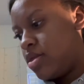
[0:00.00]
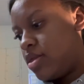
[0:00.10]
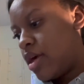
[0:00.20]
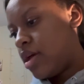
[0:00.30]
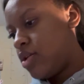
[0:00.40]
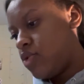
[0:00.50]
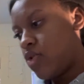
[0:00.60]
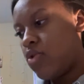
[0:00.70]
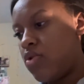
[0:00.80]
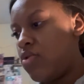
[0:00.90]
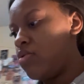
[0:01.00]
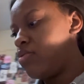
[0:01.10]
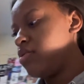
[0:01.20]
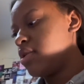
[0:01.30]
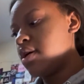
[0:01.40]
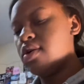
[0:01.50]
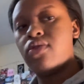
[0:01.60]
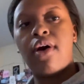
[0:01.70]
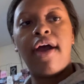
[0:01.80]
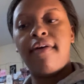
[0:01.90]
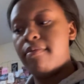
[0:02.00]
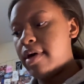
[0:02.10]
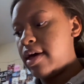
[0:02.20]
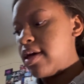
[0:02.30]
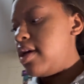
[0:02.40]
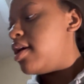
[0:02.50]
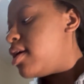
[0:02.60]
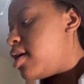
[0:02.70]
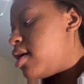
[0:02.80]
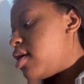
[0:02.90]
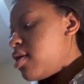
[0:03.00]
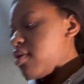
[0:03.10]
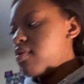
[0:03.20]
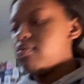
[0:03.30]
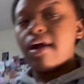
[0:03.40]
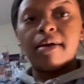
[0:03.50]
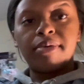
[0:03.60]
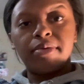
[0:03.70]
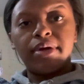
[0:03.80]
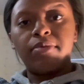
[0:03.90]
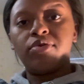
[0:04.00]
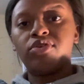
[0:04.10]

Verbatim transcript: that is all. Okay, so I have my wrapping paper.